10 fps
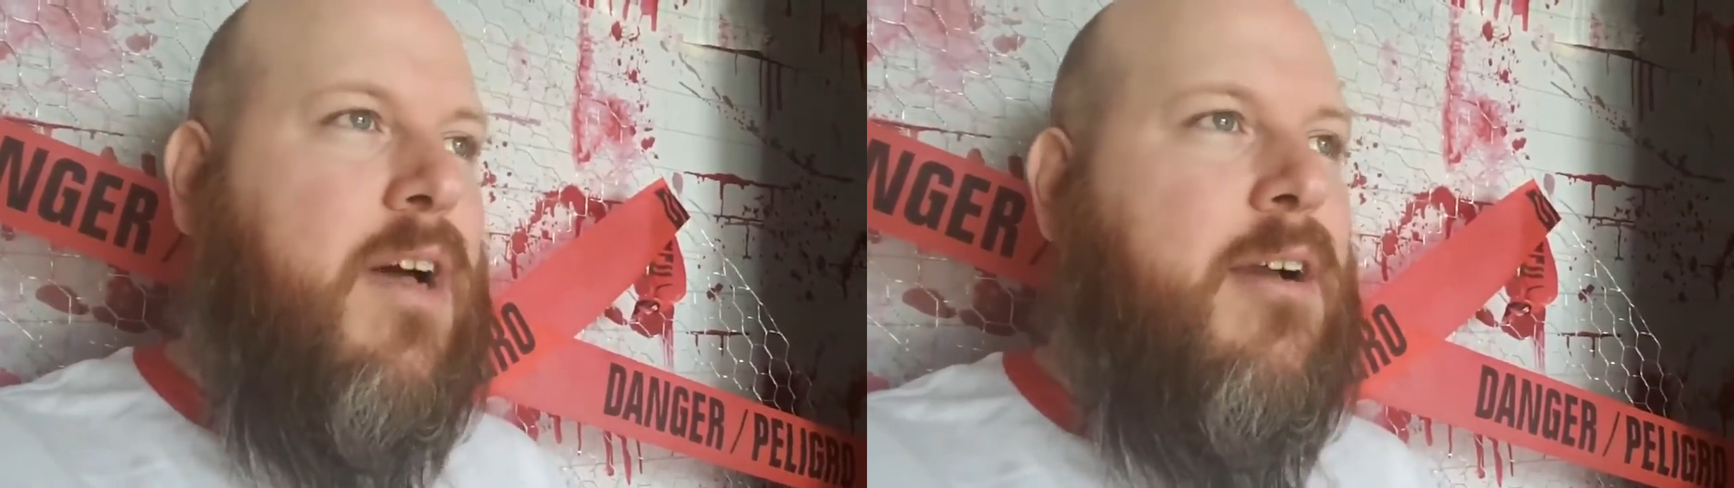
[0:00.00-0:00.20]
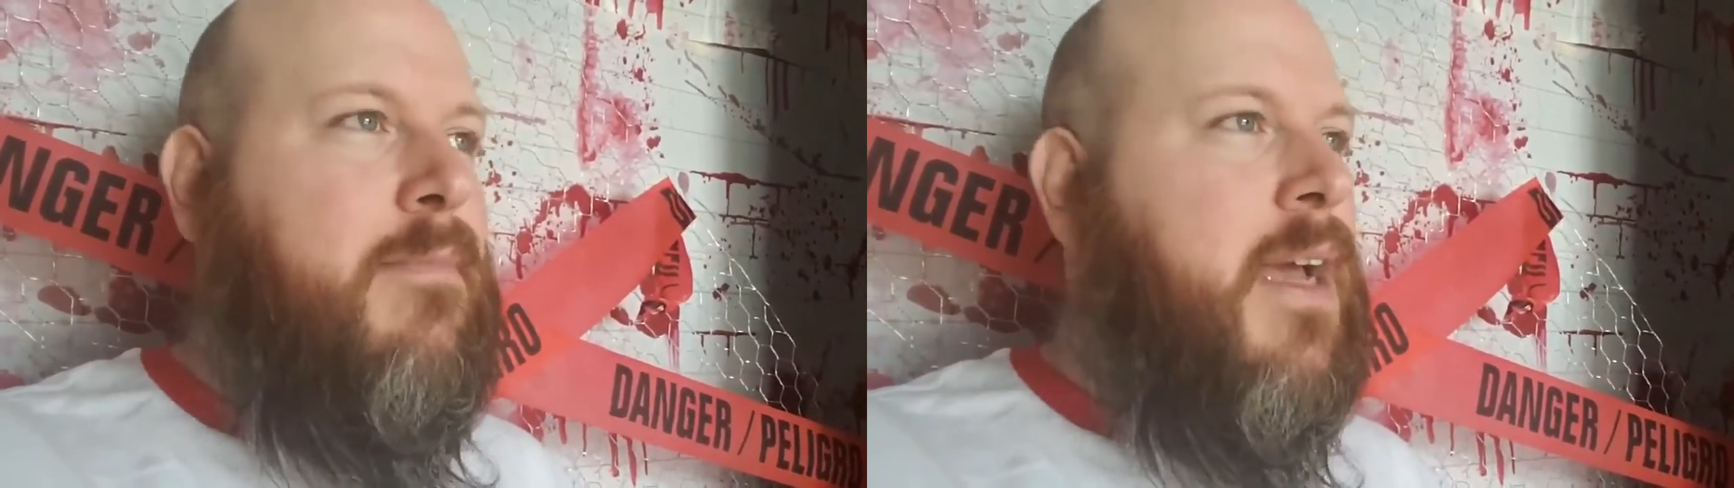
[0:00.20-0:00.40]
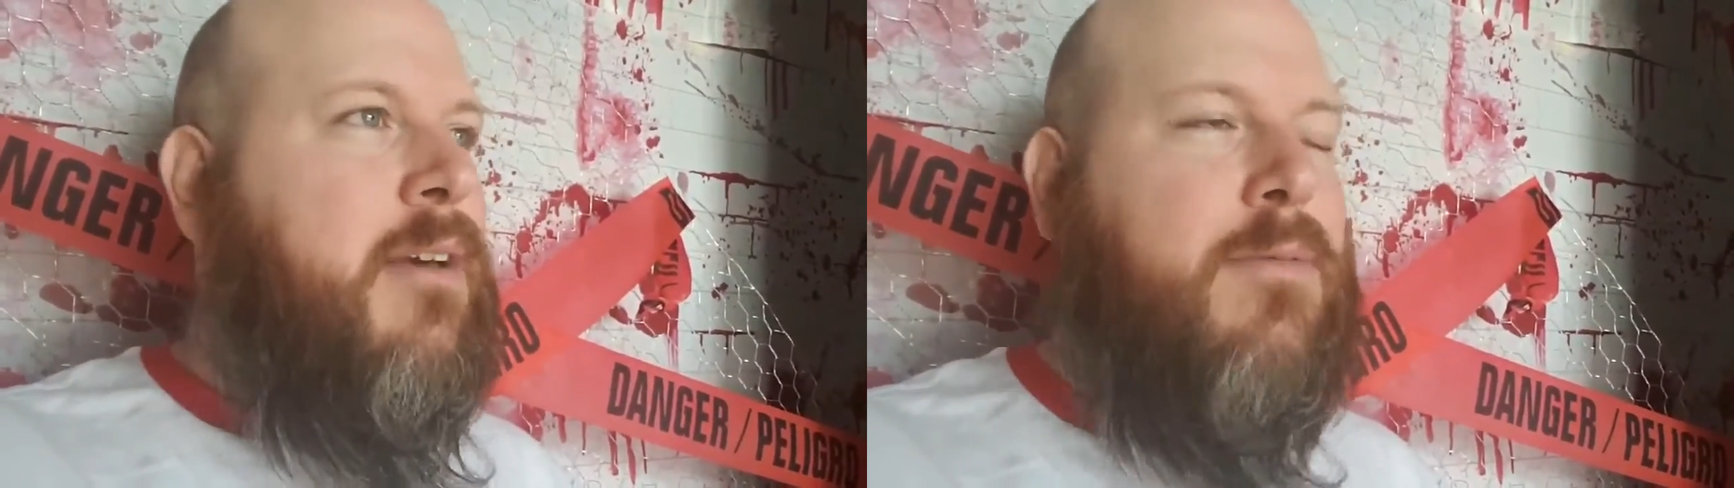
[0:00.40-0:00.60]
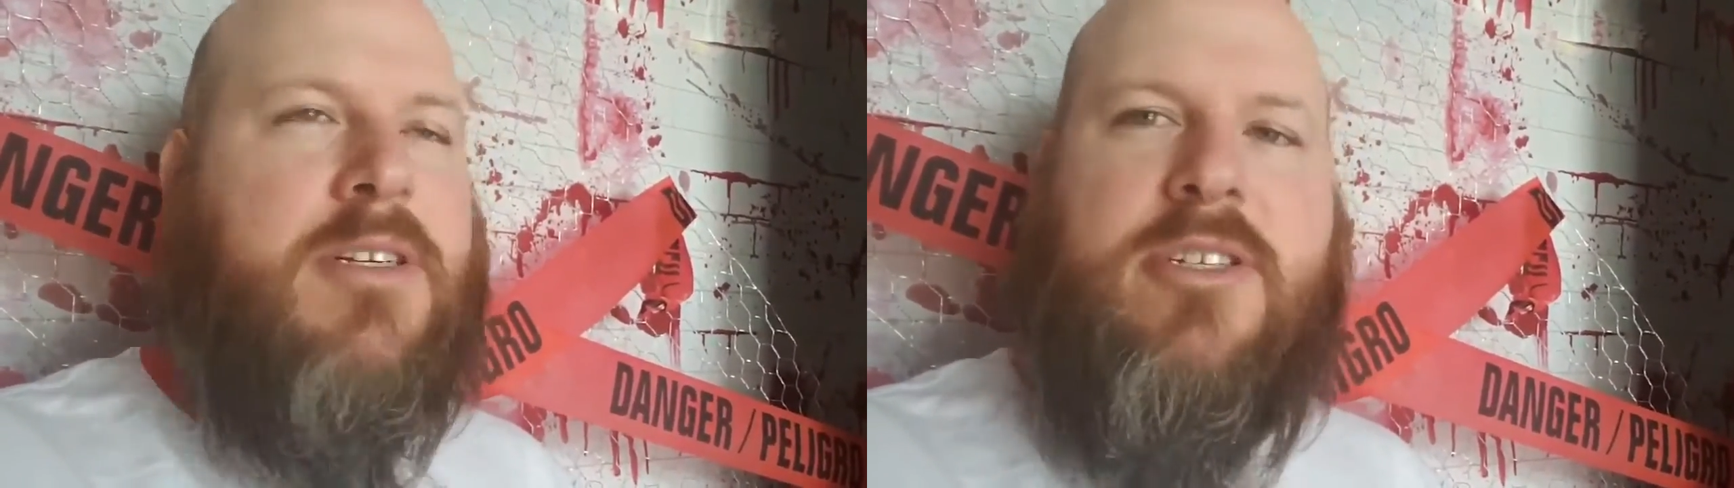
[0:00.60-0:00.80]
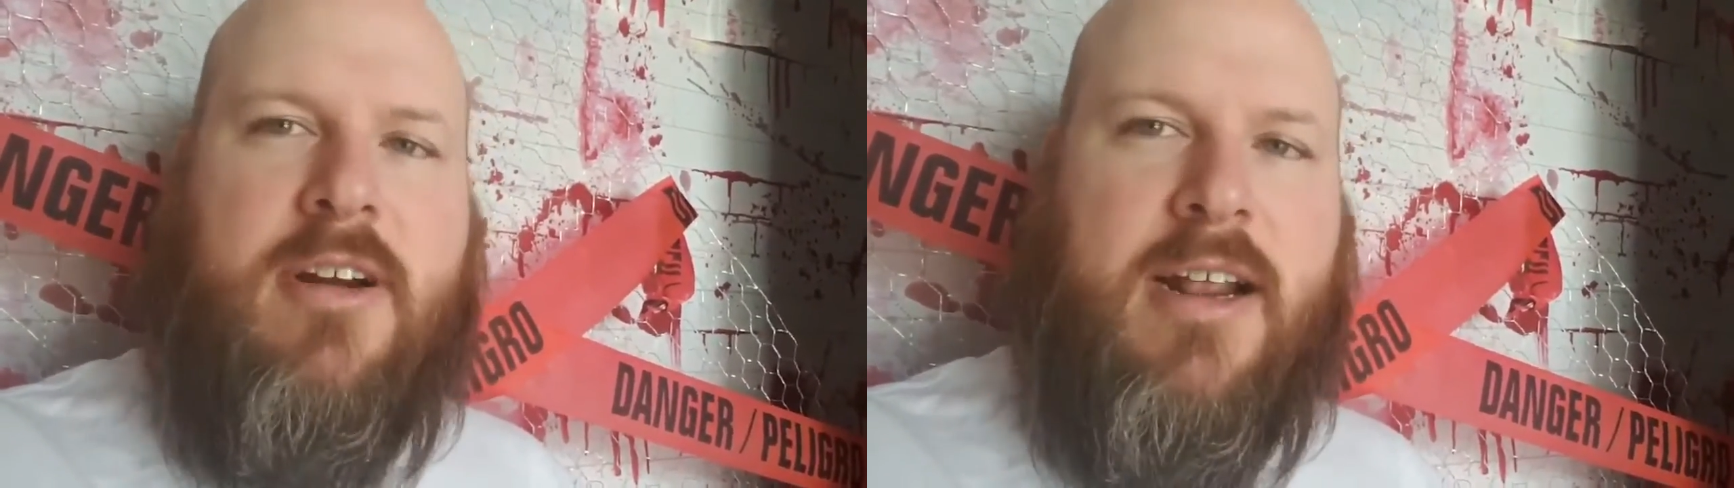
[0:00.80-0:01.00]
fuck, man, we're
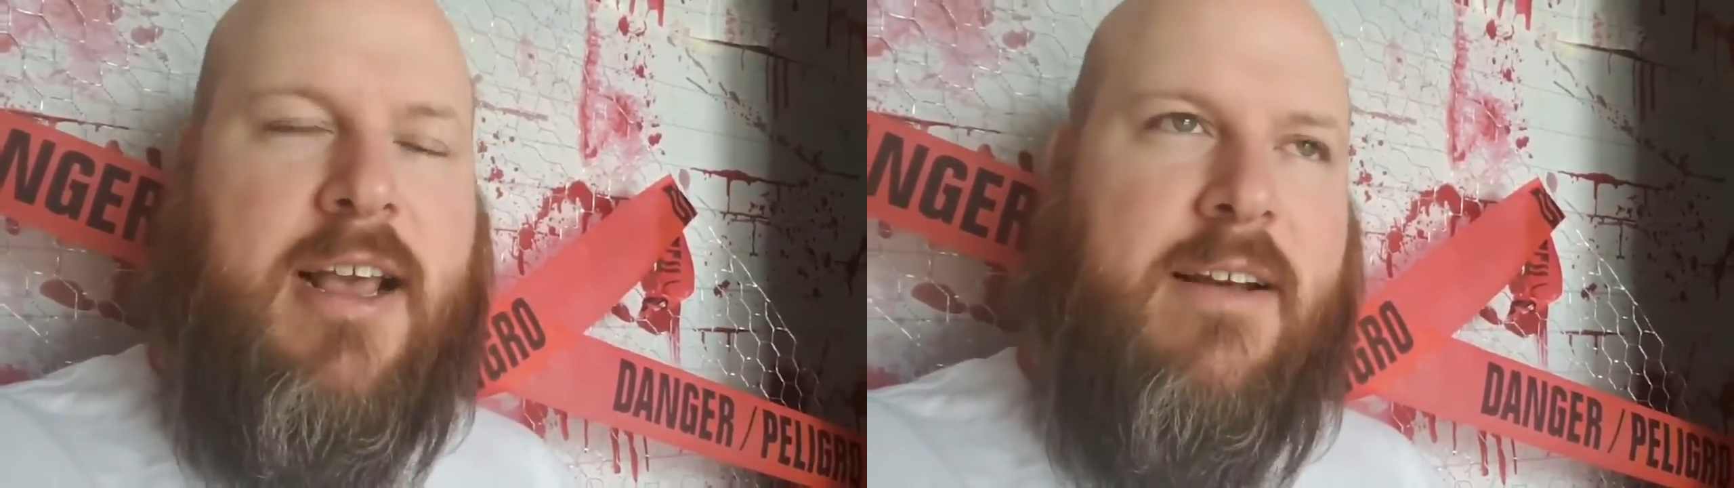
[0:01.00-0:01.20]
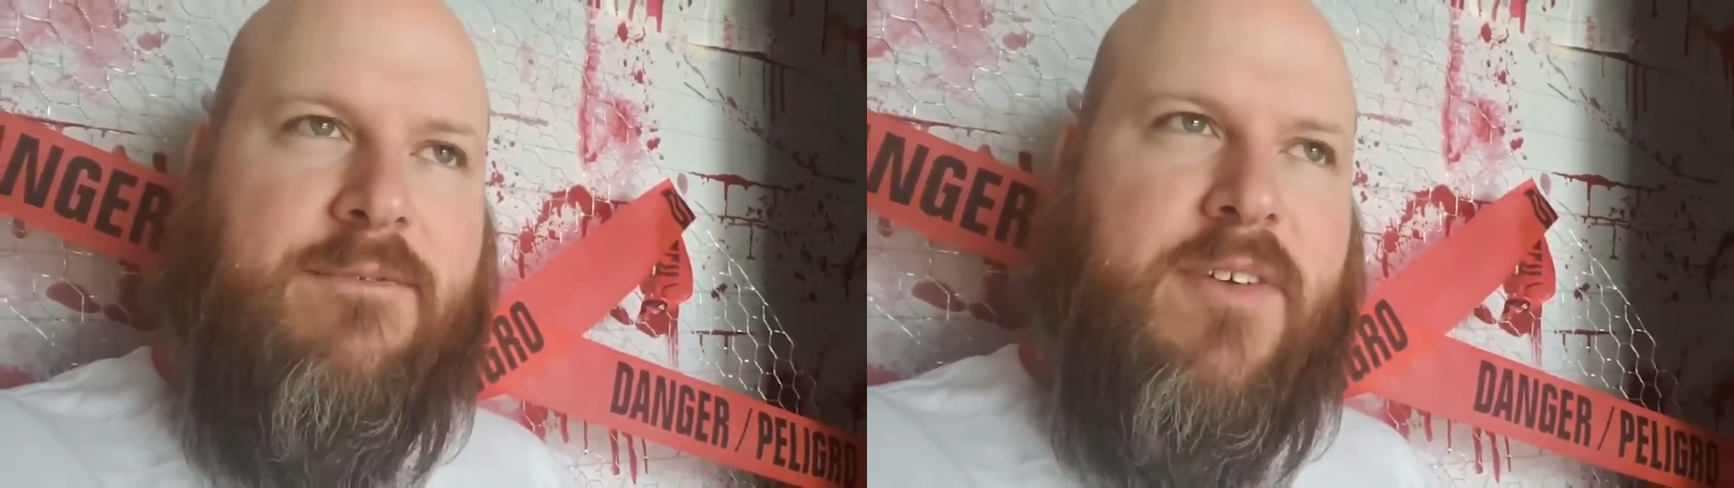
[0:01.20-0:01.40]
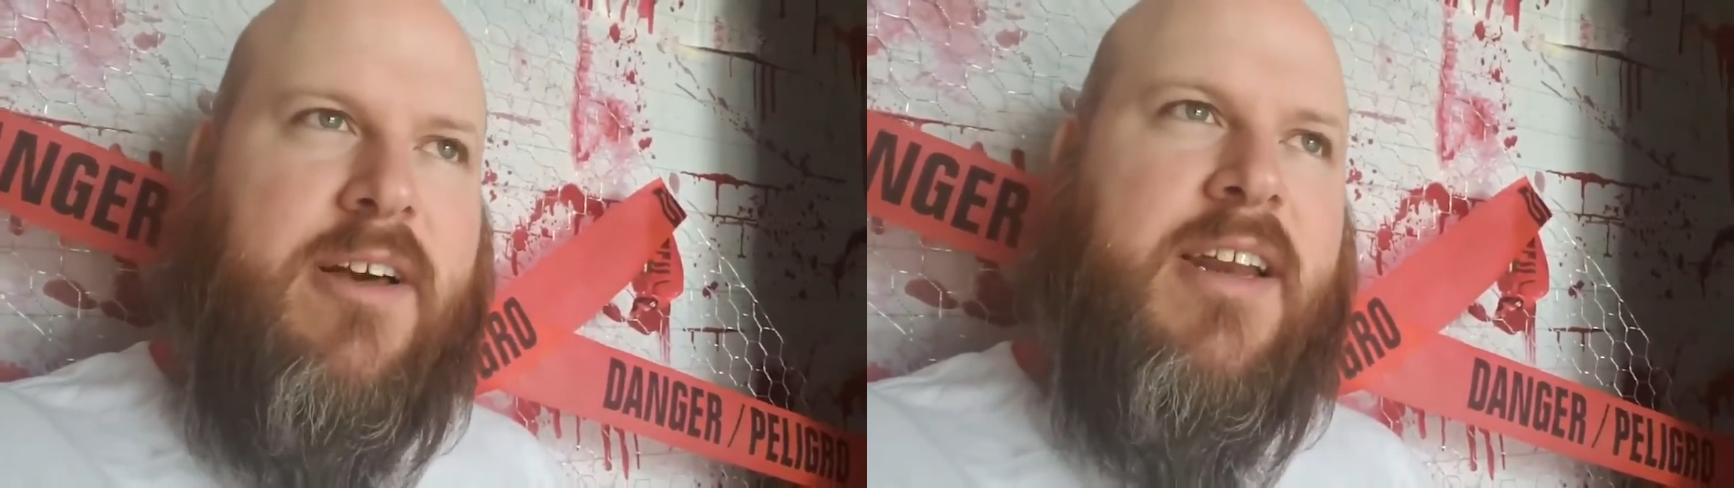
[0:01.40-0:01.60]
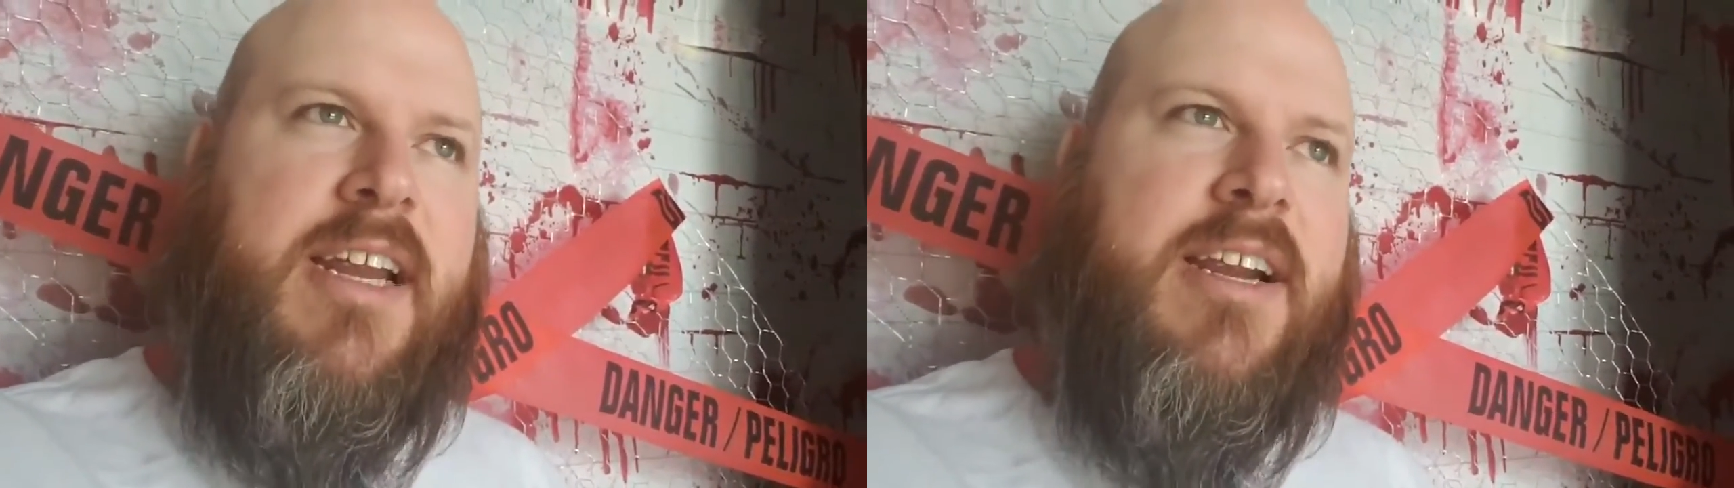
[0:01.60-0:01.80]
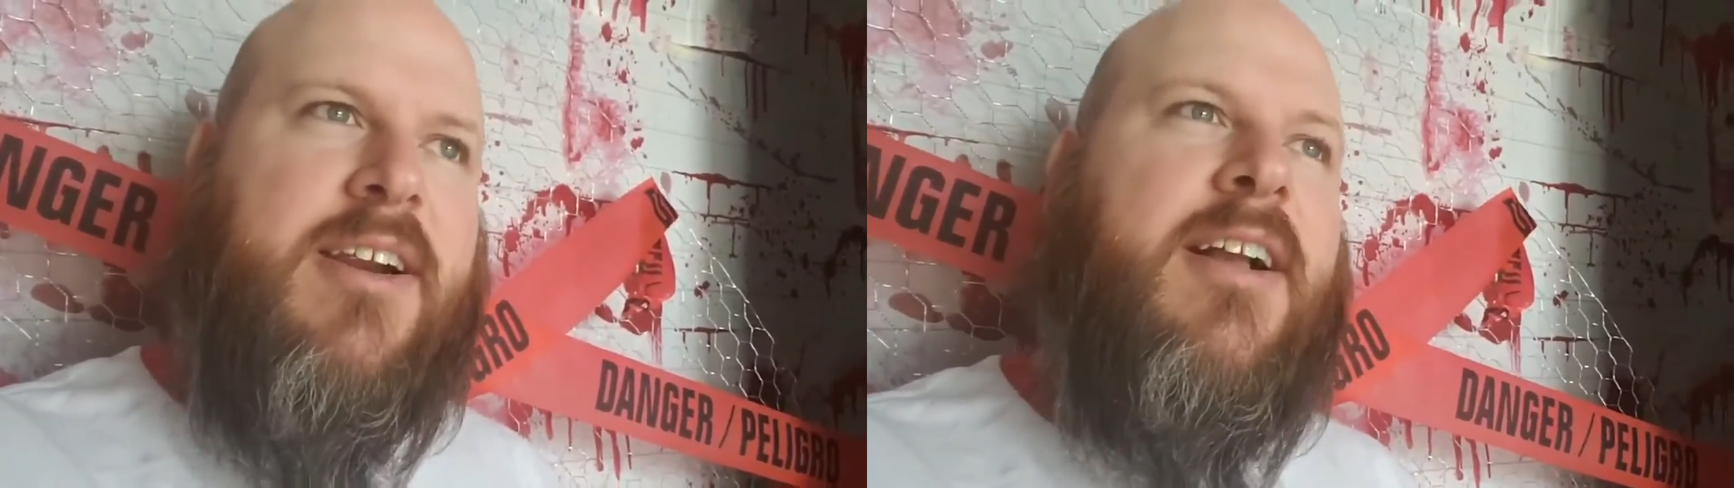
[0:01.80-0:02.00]
just trying to have fun
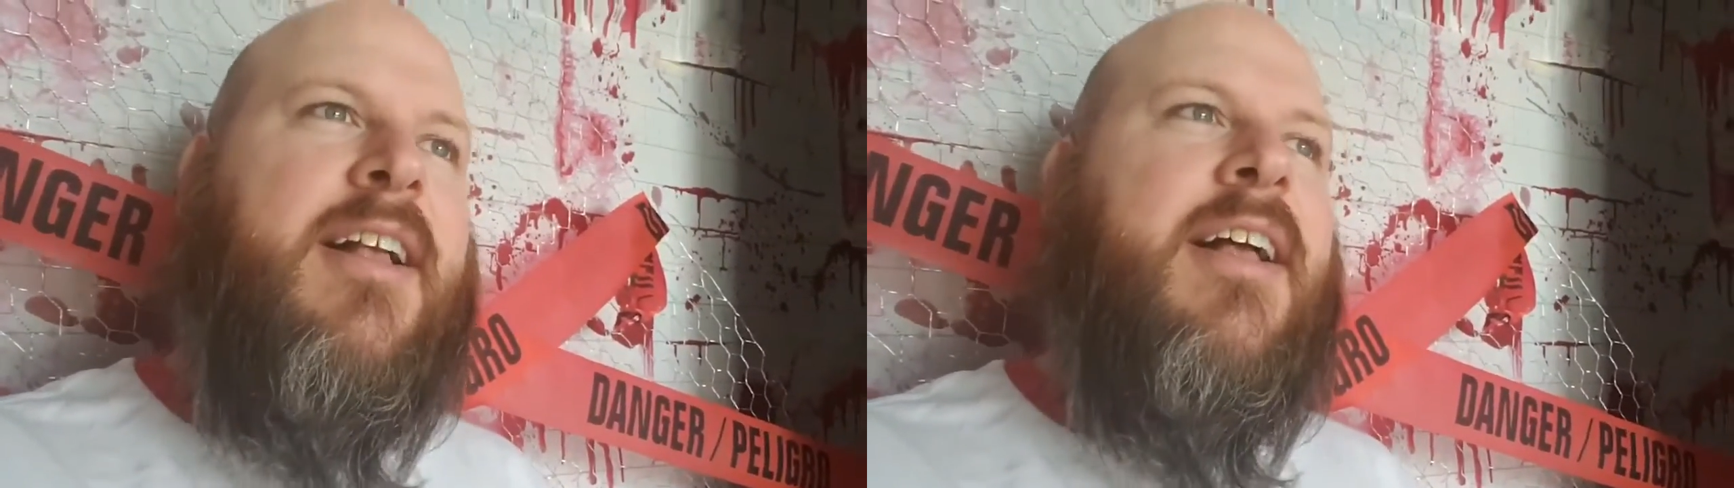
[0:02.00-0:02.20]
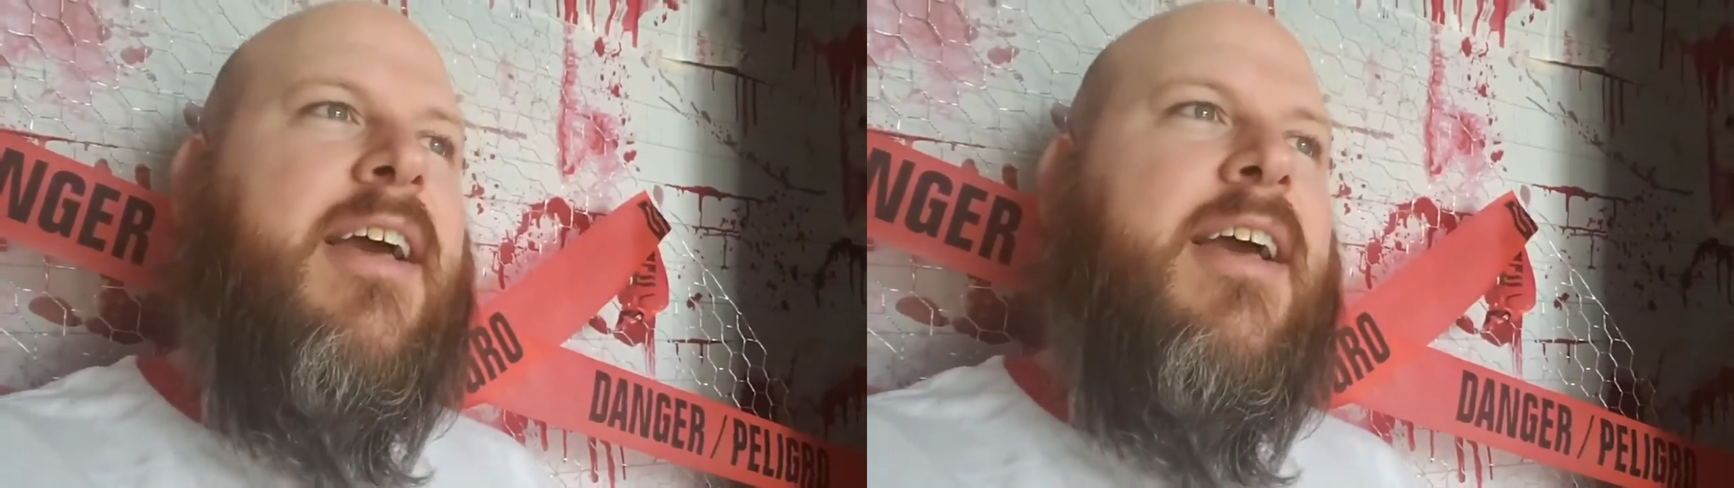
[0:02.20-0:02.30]
here.